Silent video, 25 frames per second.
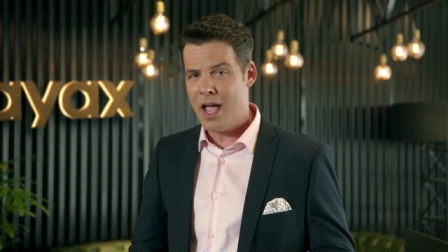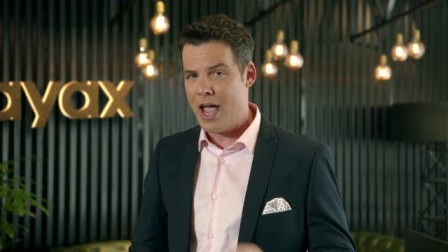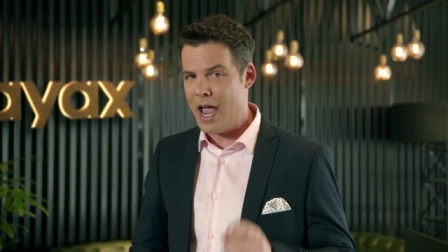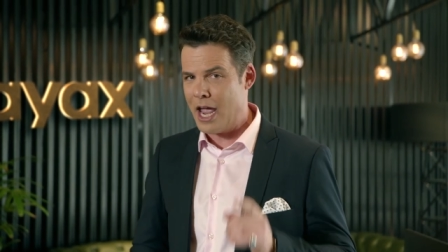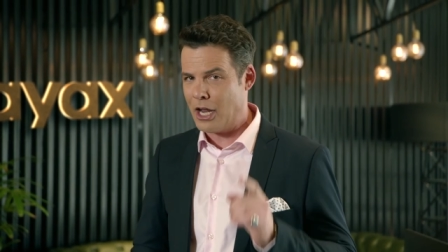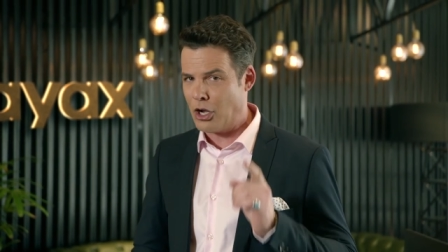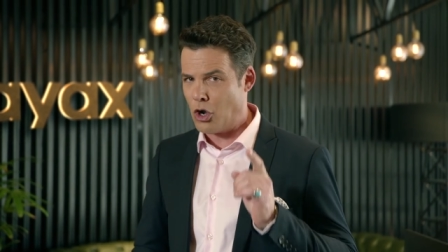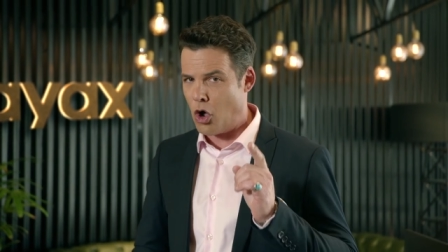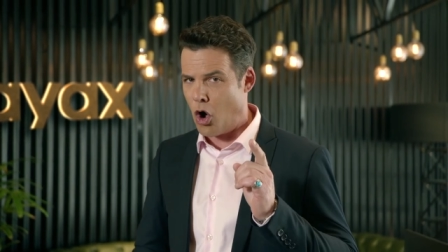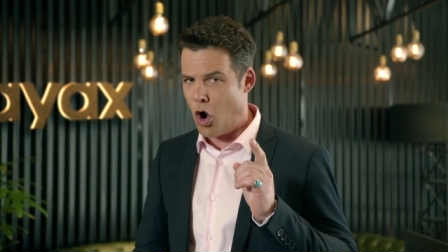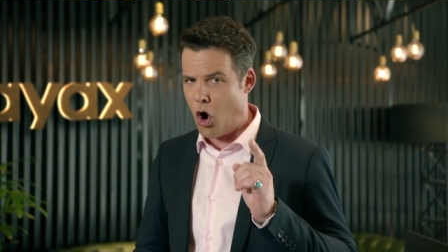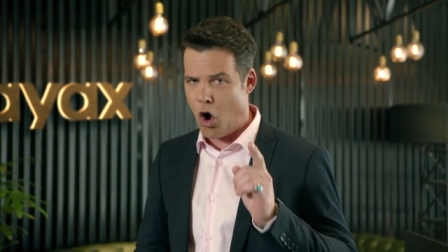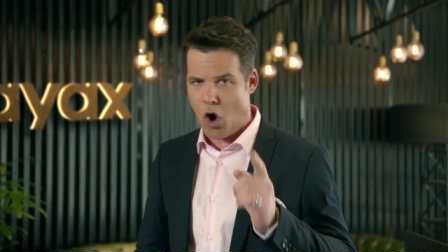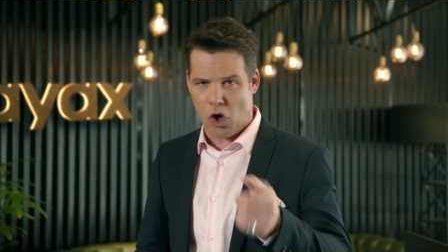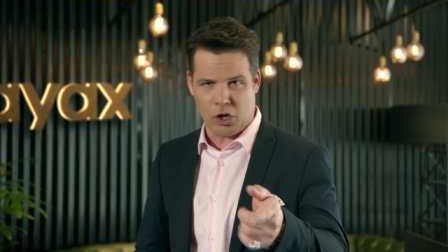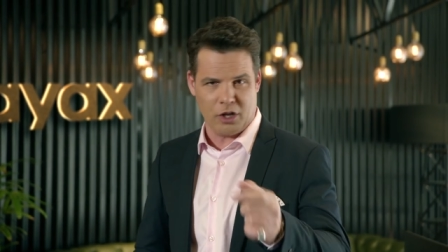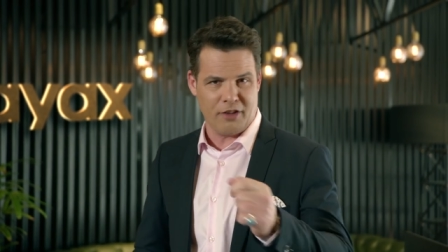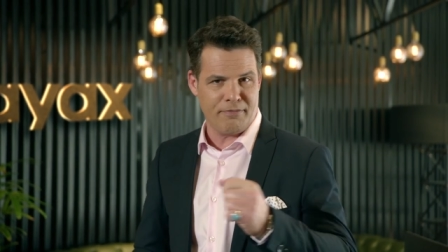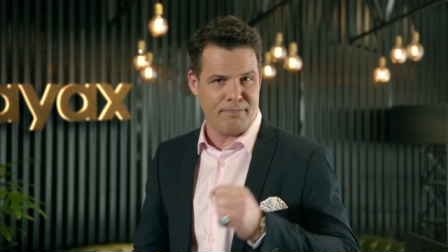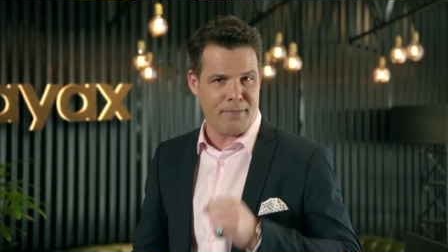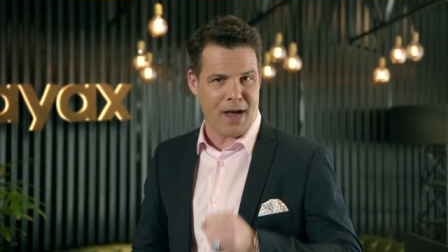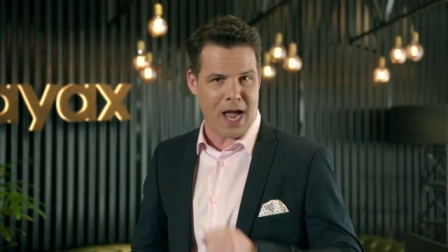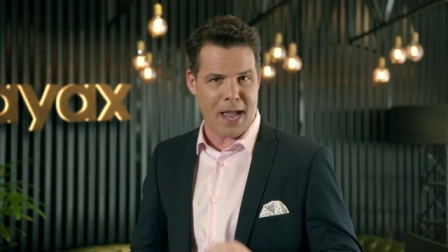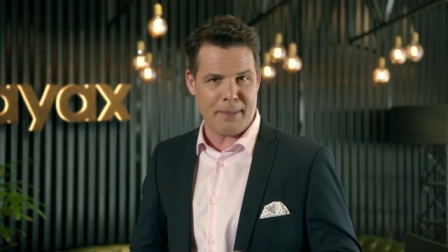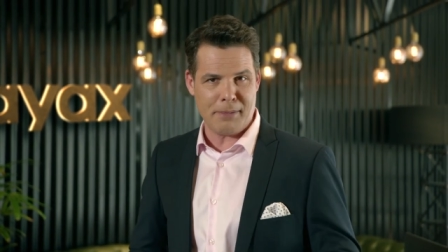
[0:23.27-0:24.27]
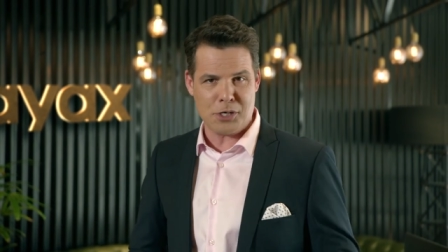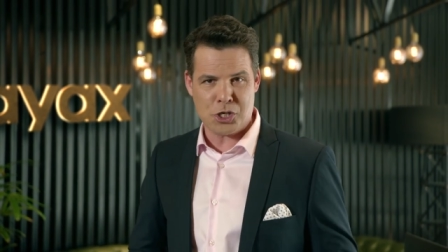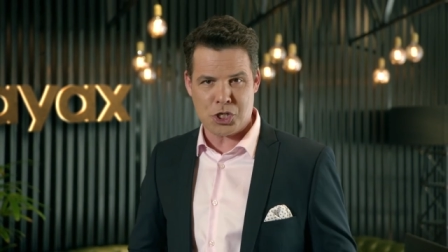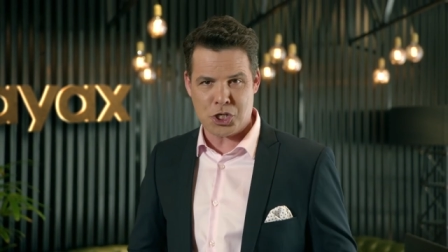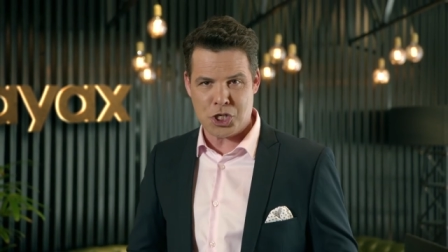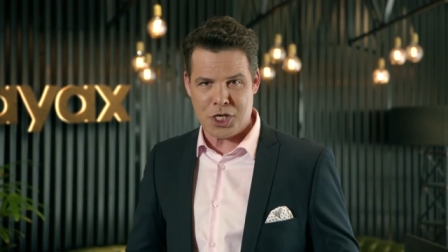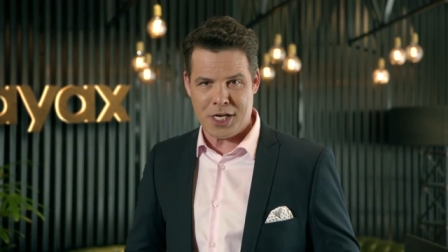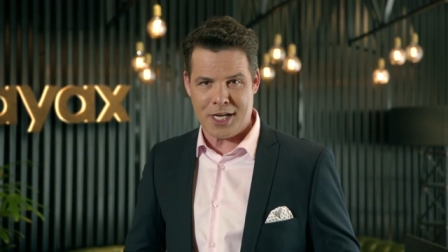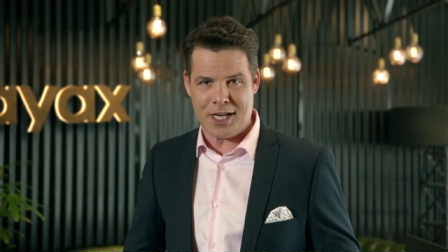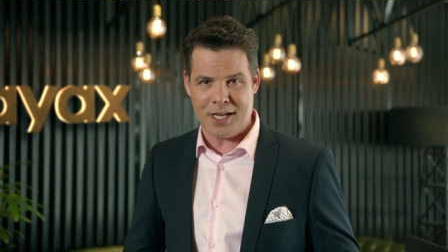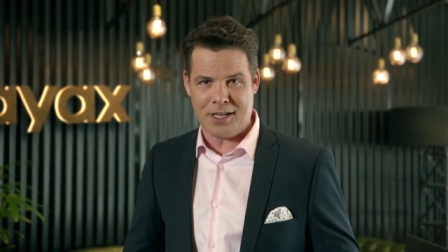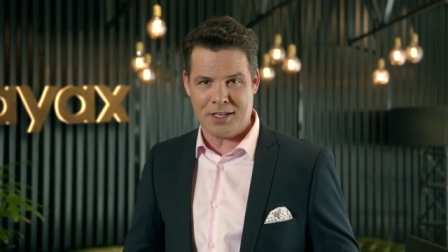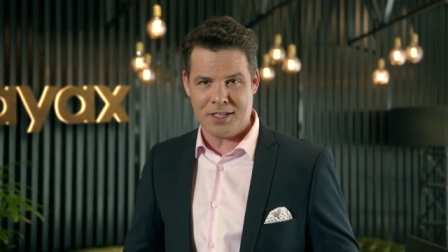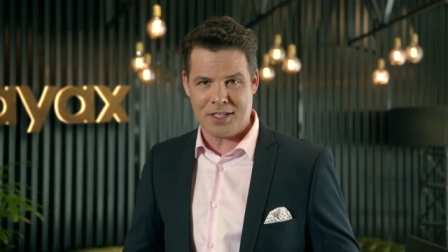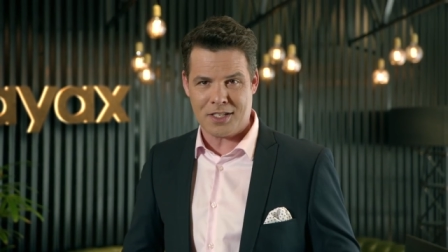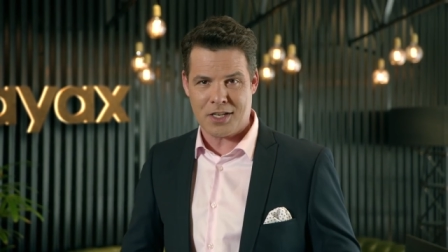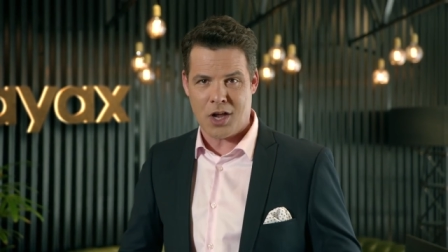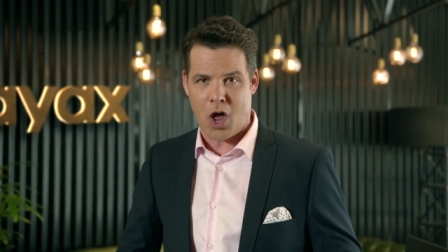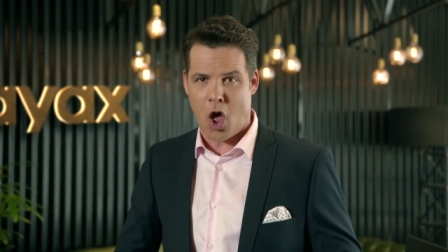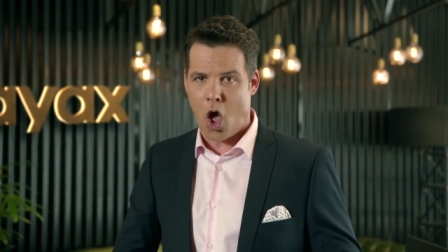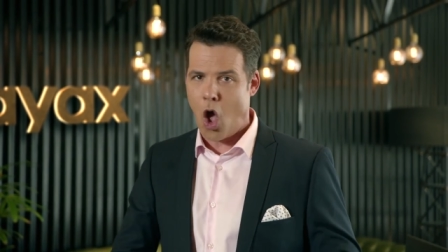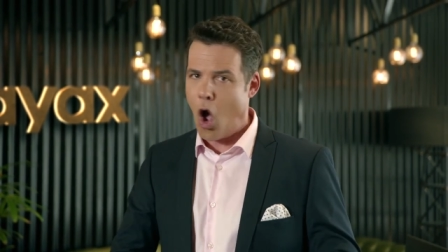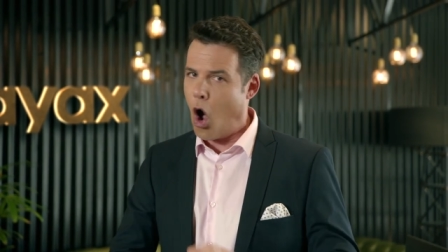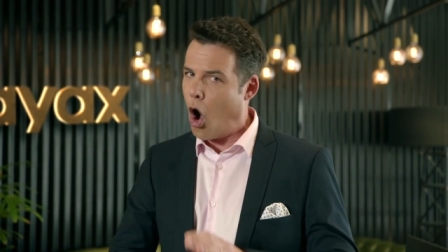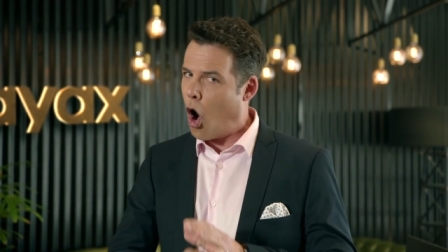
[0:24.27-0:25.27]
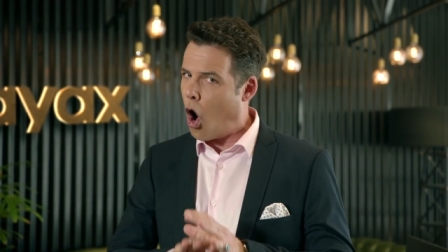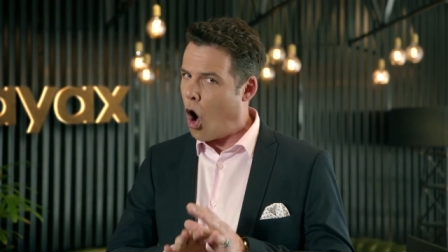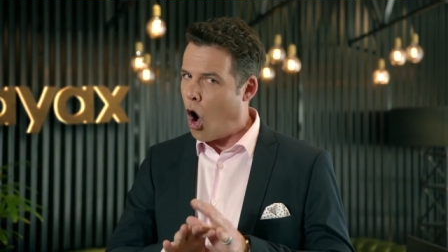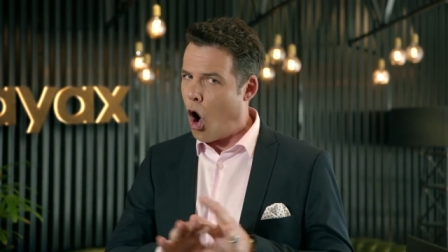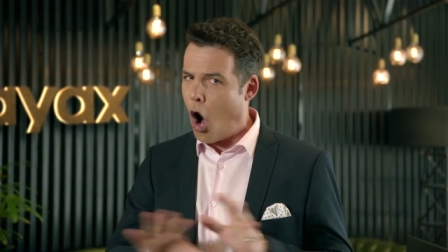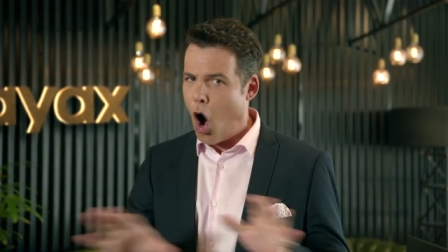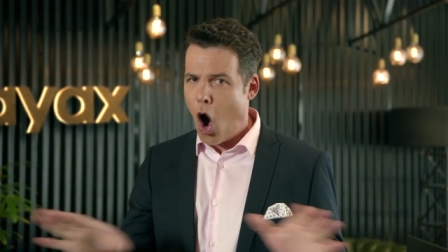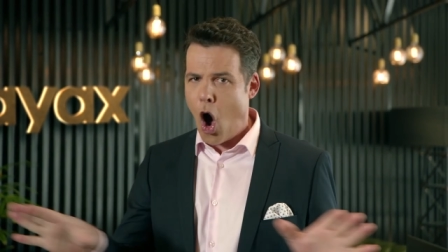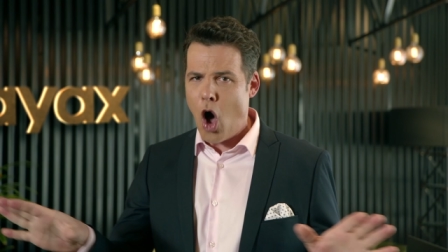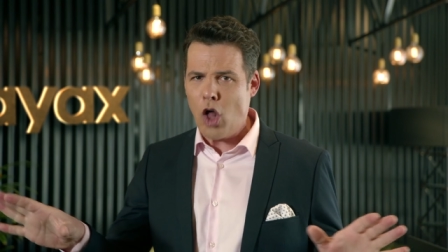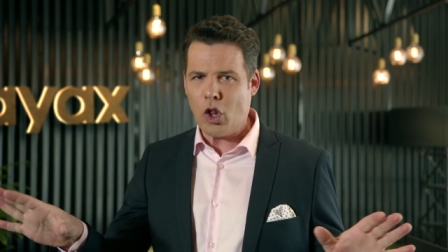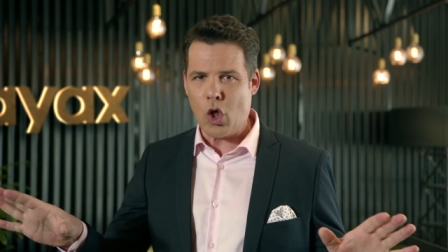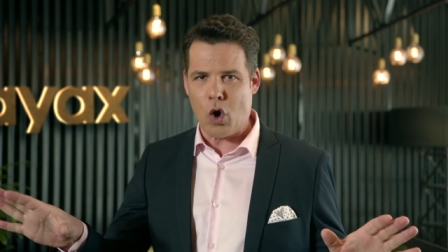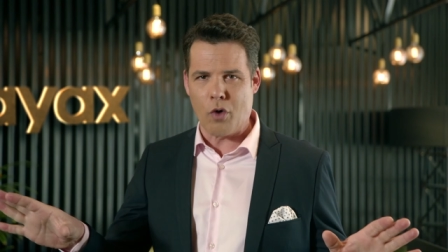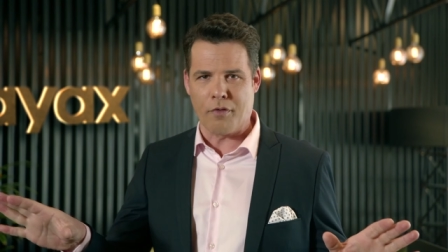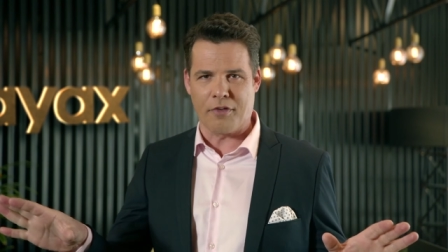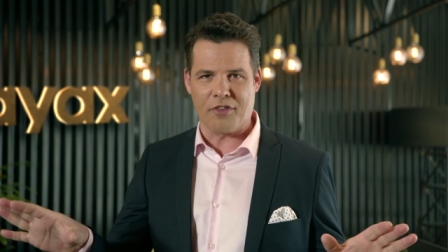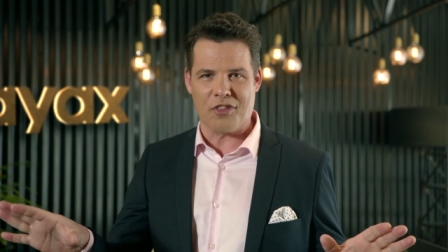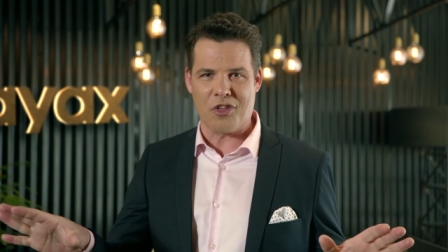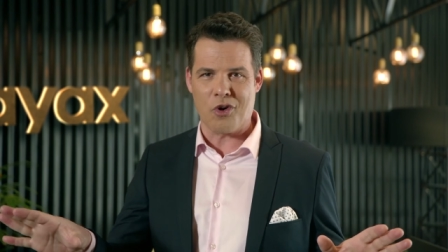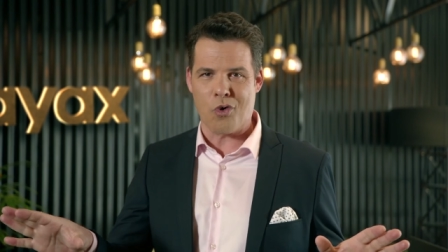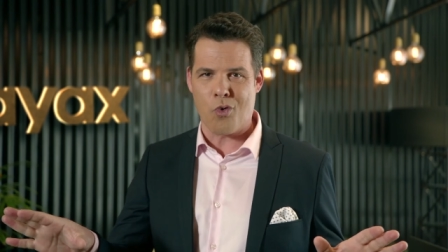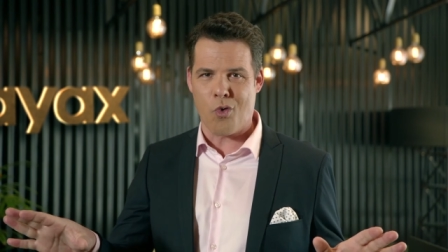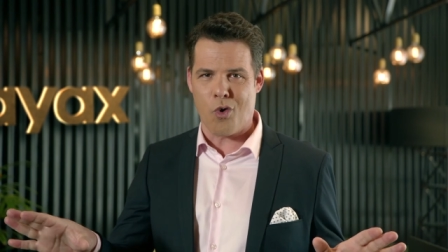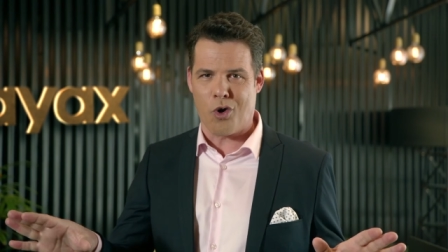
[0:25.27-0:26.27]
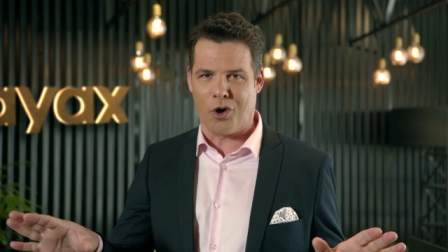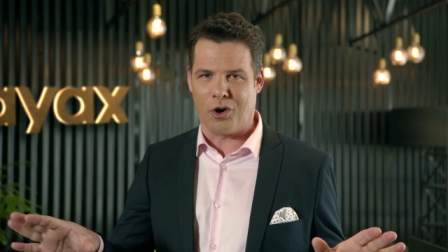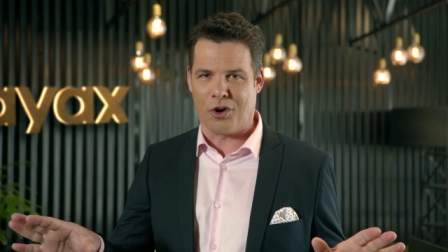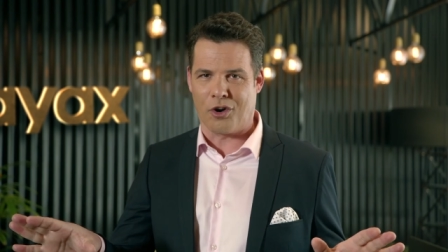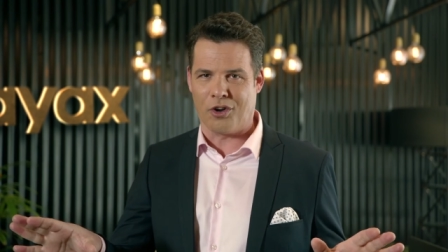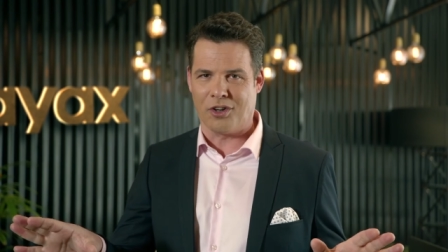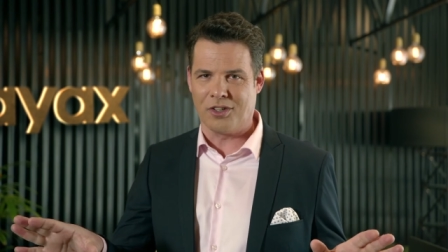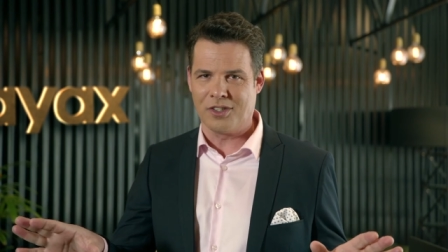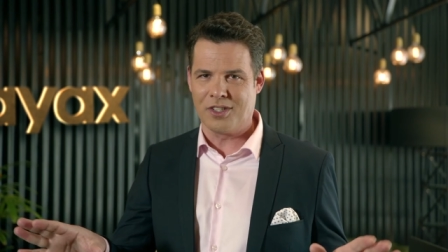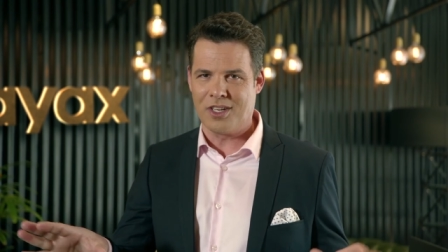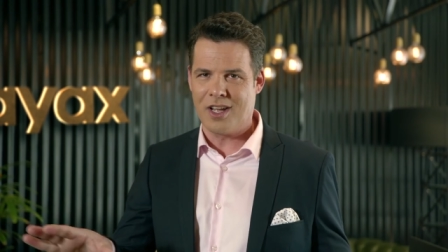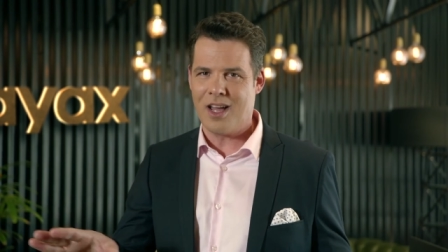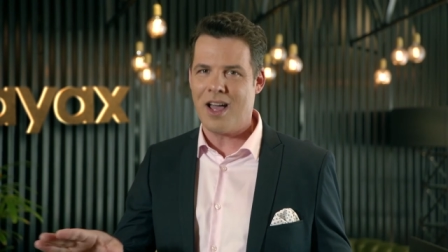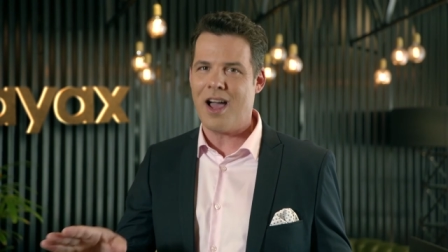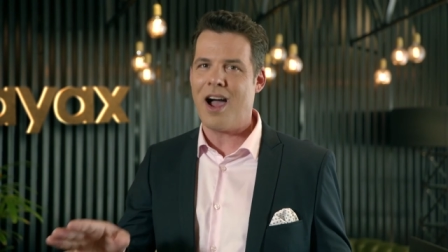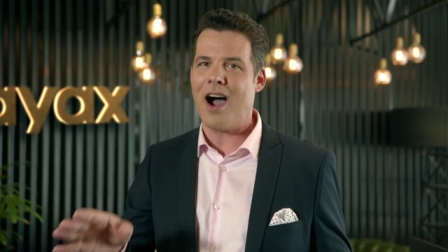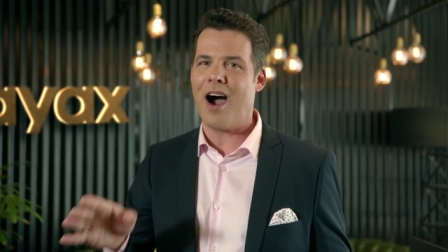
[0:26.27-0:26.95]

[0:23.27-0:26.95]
And all of my machines all over the world